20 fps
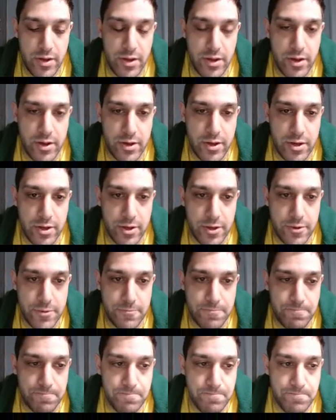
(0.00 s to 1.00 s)

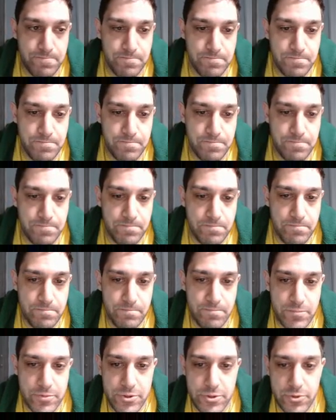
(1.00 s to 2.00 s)
So
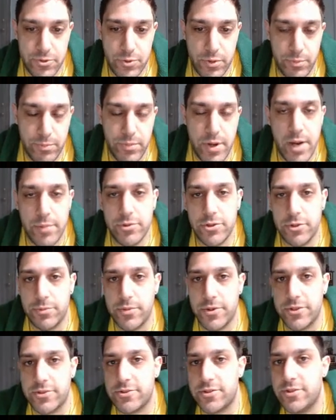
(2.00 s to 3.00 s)
one popular
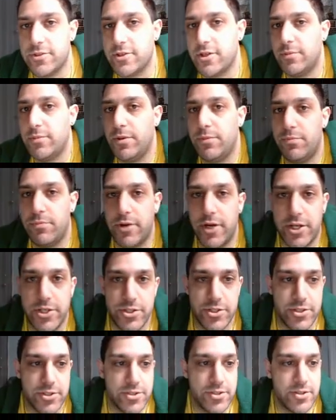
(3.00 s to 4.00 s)
person is going to be
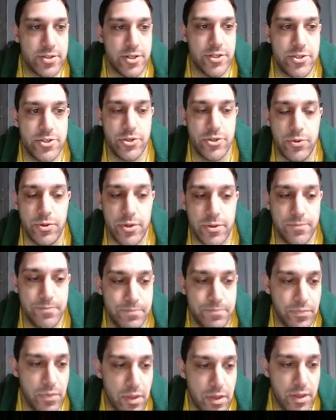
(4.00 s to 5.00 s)
Precious Achiuwa.
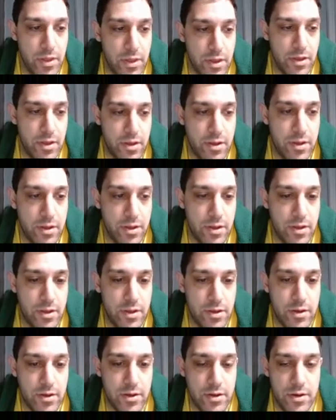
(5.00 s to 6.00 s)

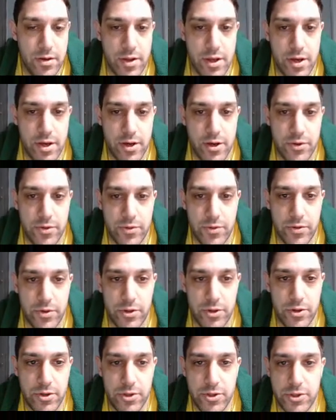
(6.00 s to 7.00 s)
Now,
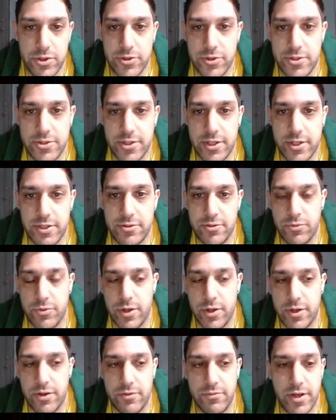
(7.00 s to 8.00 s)
earlier in the season
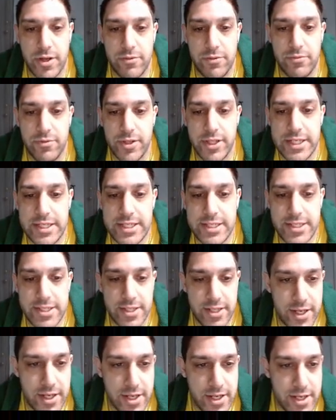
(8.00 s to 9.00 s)
when Van
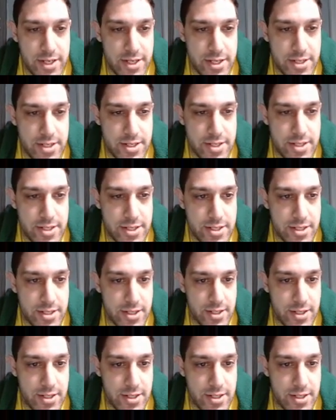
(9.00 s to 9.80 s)
Vliet and